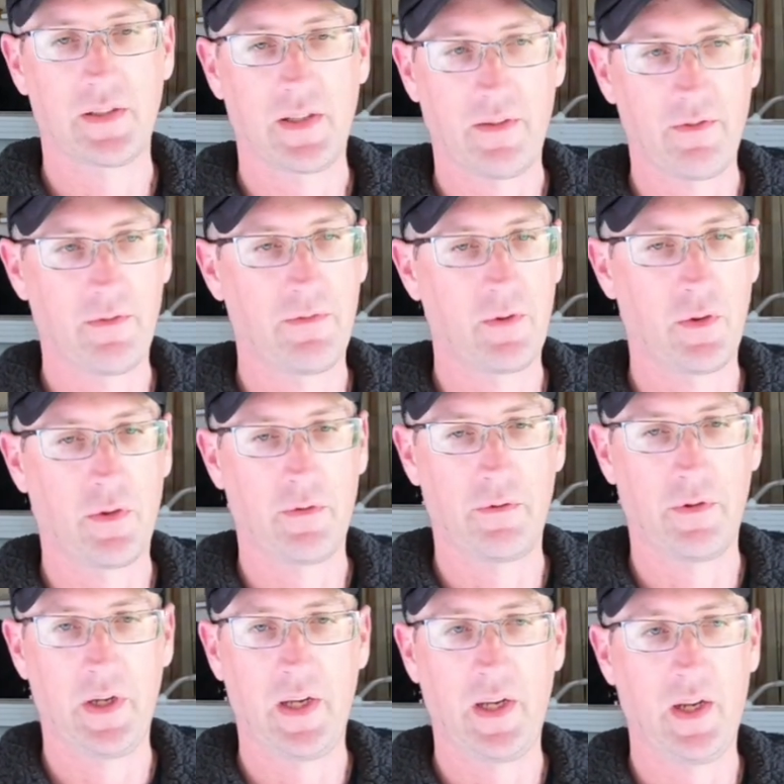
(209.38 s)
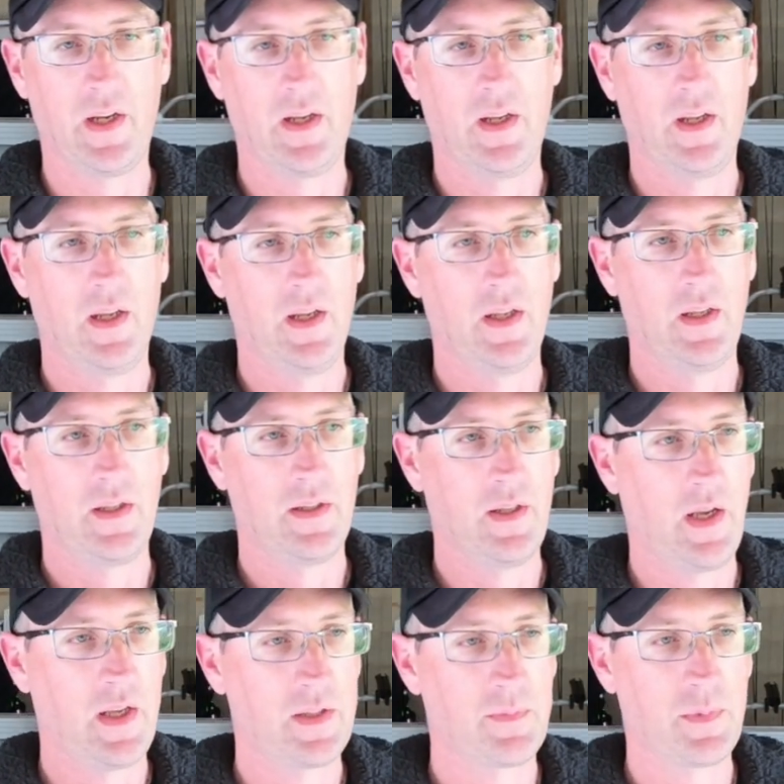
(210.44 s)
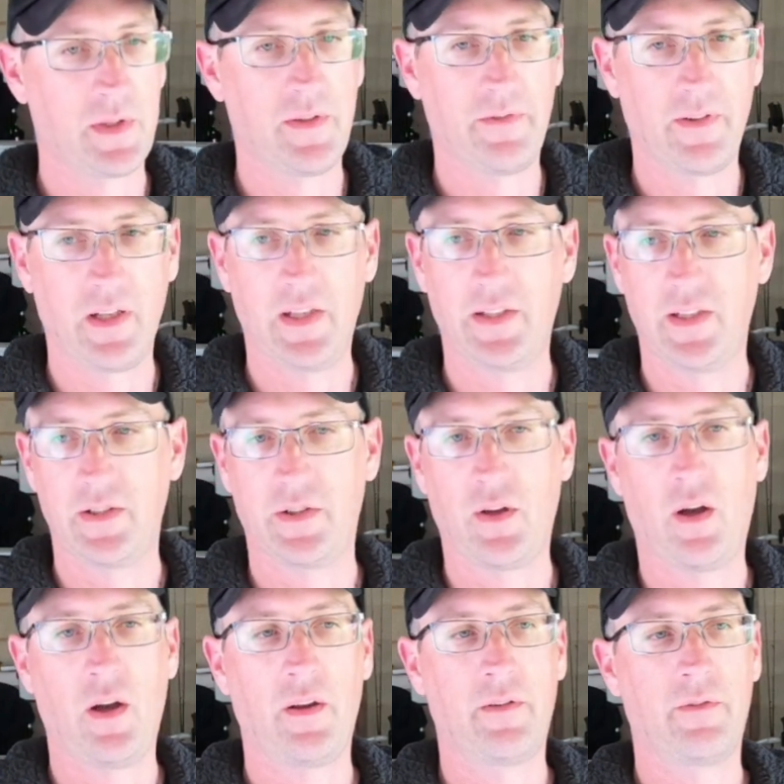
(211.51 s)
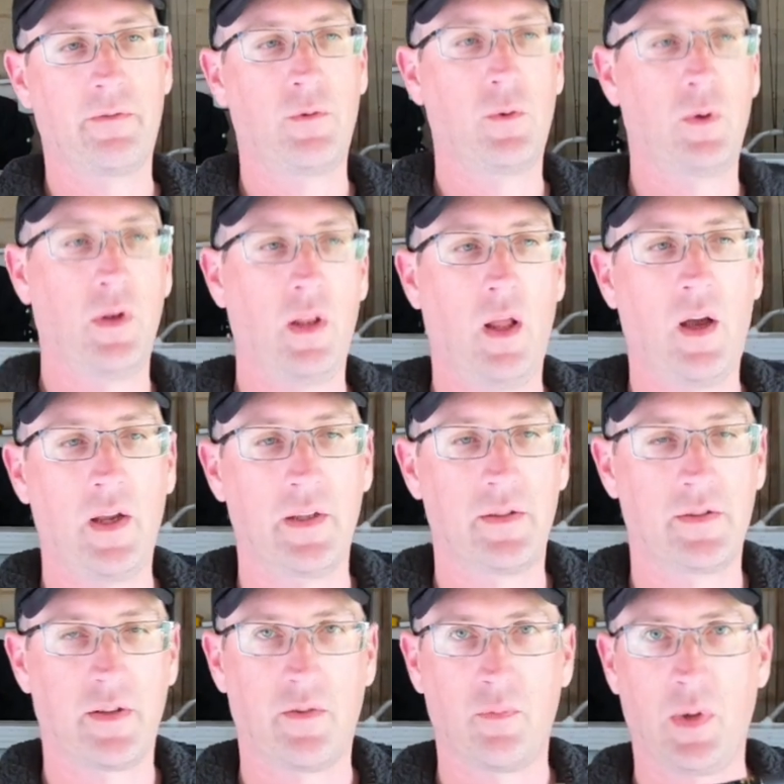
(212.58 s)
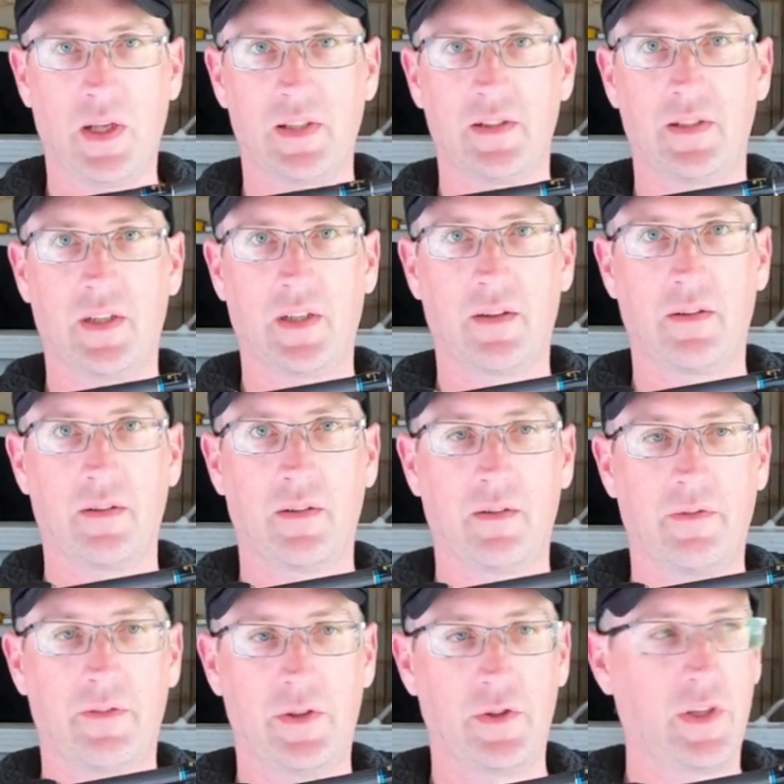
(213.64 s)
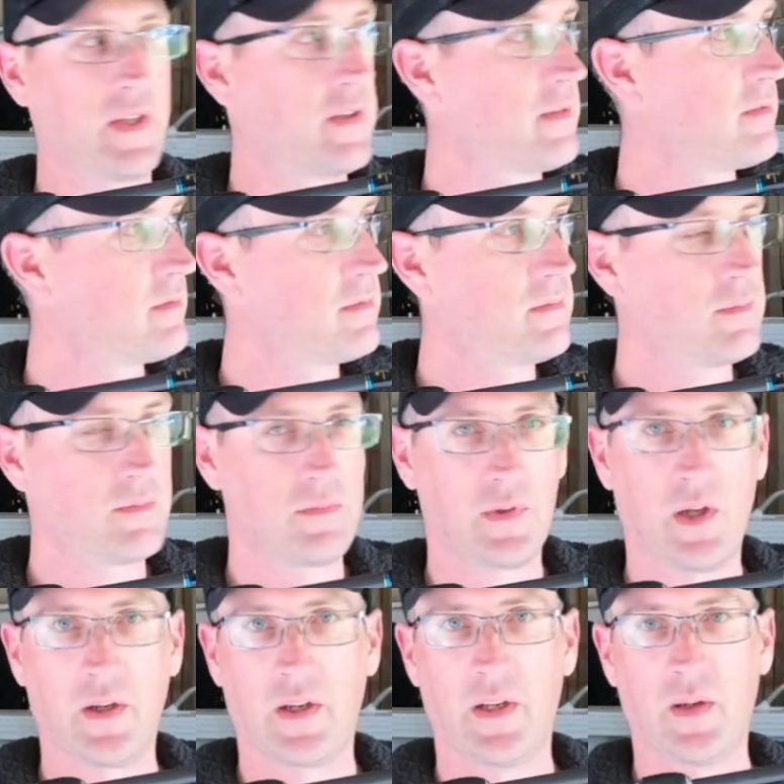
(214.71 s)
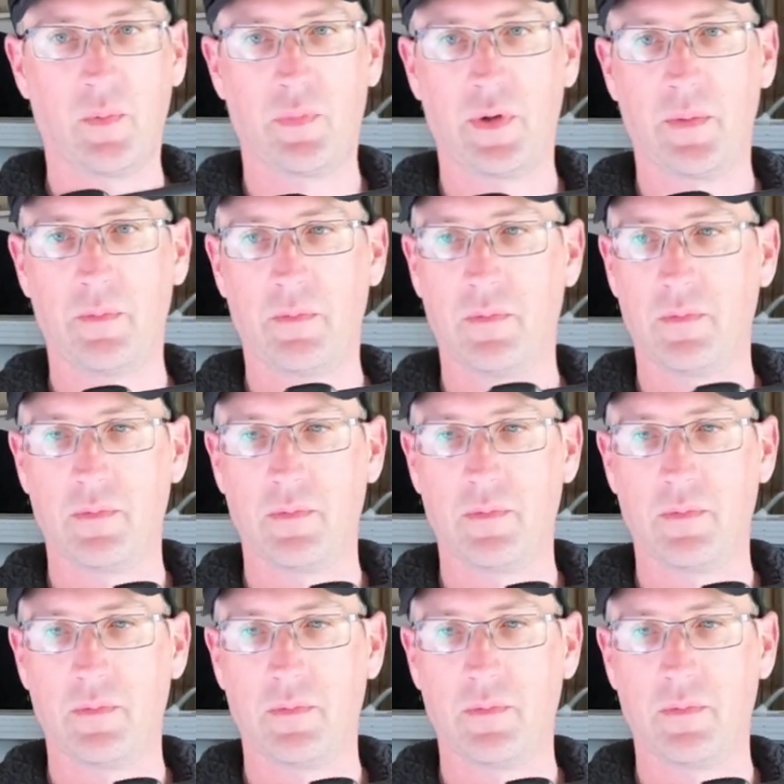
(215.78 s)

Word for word: seven foot three, uh, specifically designed for light soft plastic fishing, targeting bream.